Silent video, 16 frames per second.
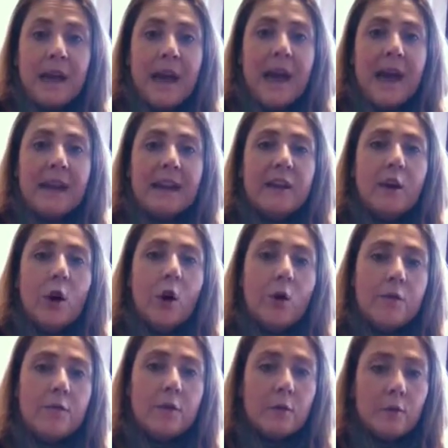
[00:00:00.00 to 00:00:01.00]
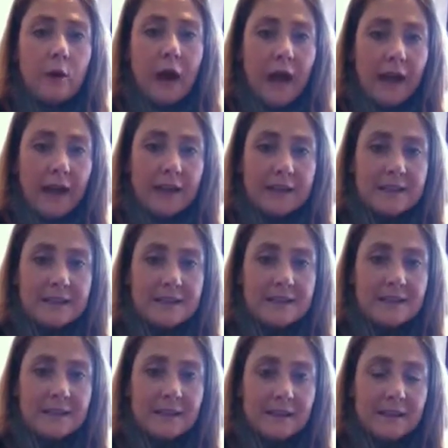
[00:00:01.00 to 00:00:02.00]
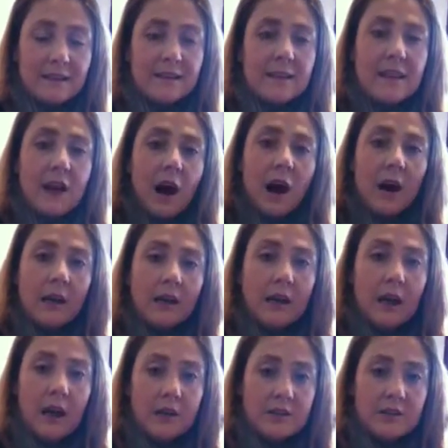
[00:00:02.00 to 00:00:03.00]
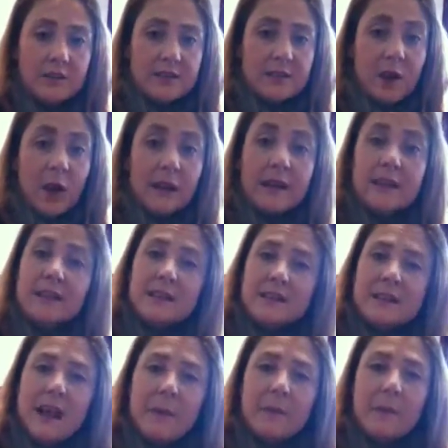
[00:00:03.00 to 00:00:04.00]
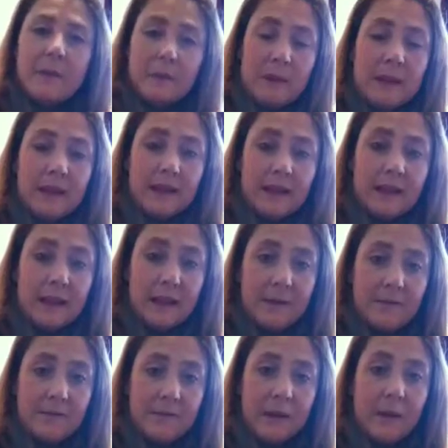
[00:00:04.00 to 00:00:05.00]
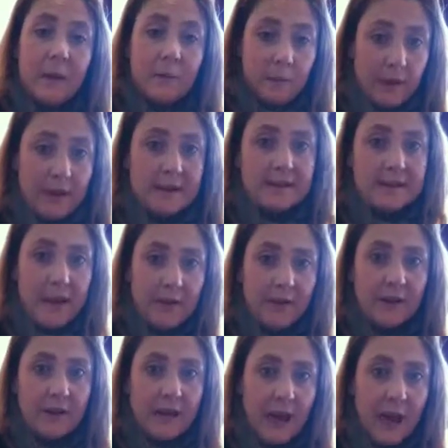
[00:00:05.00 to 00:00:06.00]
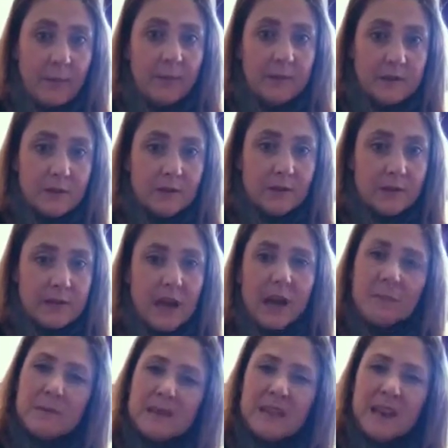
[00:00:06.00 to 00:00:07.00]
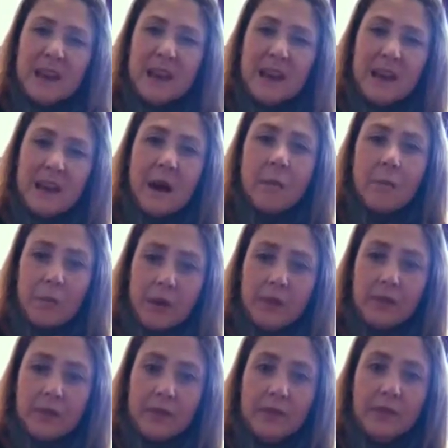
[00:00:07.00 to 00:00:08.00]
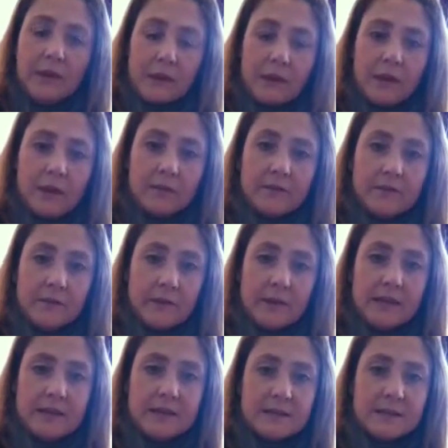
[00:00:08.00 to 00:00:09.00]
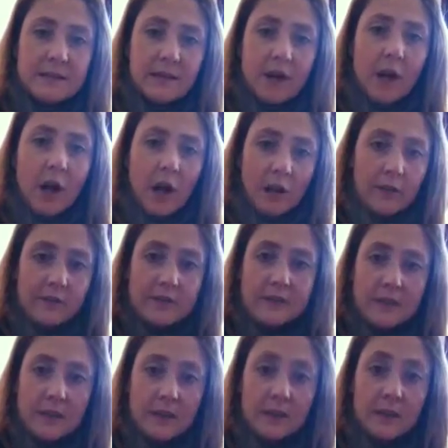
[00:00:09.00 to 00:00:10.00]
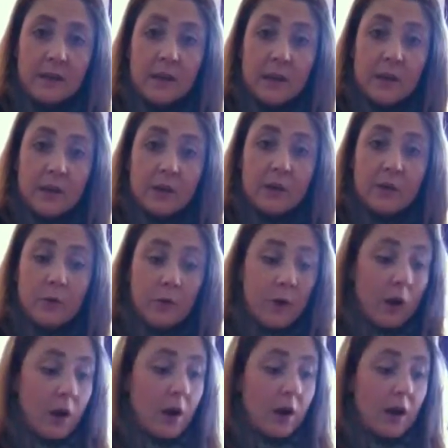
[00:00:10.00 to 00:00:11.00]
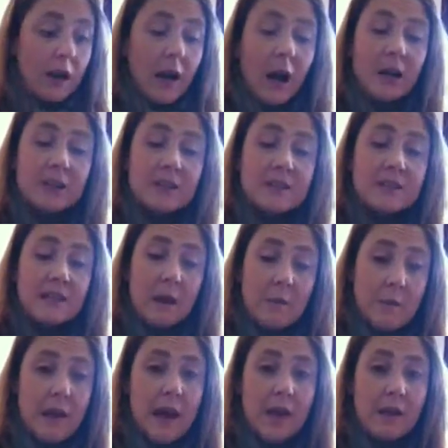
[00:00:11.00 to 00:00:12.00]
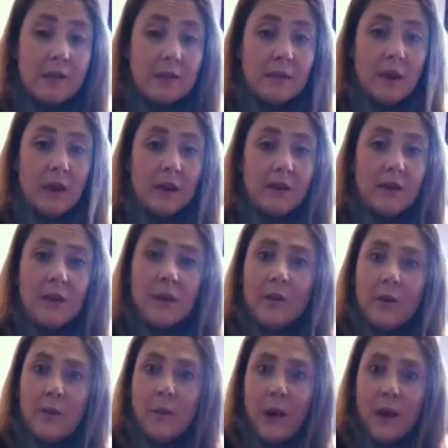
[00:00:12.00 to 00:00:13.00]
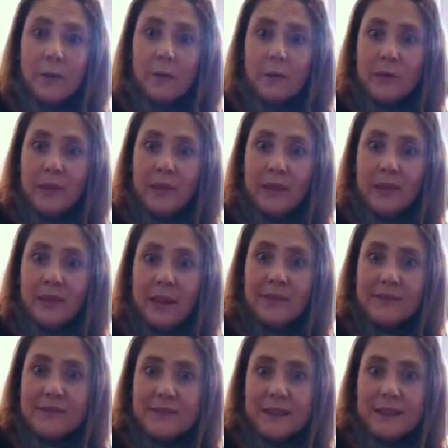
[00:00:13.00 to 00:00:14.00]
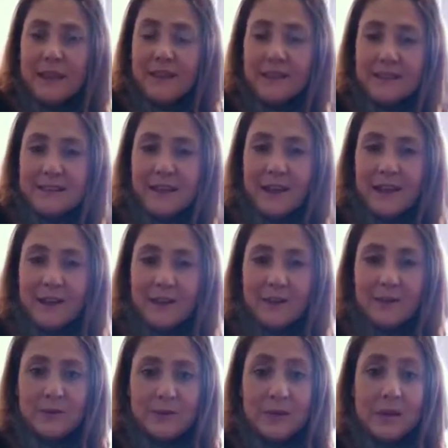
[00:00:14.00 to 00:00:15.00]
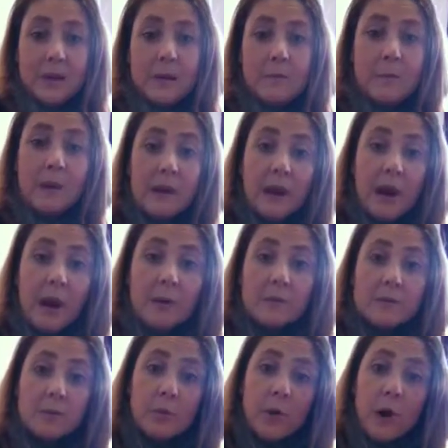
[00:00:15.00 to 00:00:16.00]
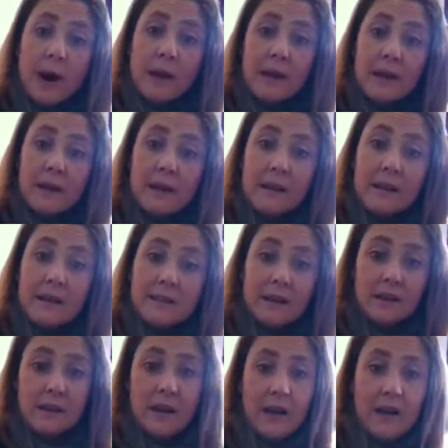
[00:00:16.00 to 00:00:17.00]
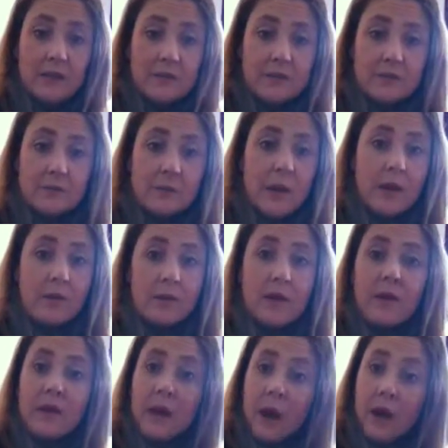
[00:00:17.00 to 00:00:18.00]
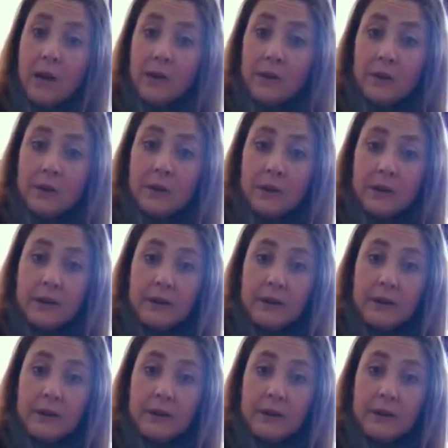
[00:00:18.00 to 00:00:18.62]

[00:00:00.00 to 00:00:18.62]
and it overrides the unconscious thought. It doesn't happen immediately, but it definitely happens over time. Say a month of doing this, all of a sudden your conscious command thought, oh, I really love singing this high note, becomes what is unconscious rather than the other